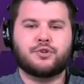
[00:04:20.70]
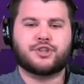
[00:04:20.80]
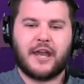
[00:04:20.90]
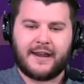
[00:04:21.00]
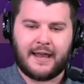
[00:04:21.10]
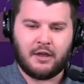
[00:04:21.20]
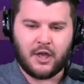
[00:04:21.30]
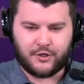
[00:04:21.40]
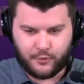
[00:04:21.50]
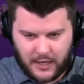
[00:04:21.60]
shout out
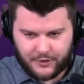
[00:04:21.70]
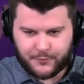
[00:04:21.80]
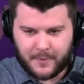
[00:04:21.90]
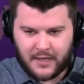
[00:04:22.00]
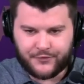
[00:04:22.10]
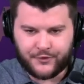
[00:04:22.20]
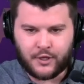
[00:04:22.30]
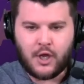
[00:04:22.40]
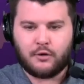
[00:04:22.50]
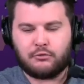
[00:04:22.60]
to our sponsor,
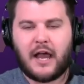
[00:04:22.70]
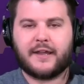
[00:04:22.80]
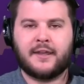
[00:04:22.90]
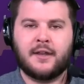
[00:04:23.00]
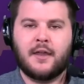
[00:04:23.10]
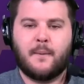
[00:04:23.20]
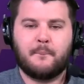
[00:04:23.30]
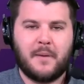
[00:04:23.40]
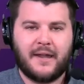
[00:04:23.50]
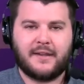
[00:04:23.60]
Rocket
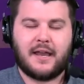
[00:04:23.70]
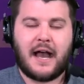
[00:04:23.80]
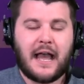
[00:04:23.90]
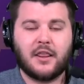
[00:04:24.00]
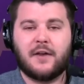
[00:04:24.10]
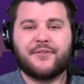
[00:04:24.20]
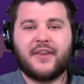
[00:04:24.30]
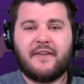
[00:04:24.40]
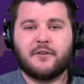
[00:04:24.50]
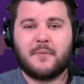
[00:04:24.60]
Money. I love
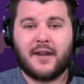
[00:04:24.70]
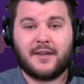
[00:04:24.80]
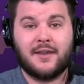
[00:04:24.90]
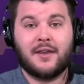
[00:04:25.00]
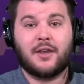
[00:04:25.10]
saving money.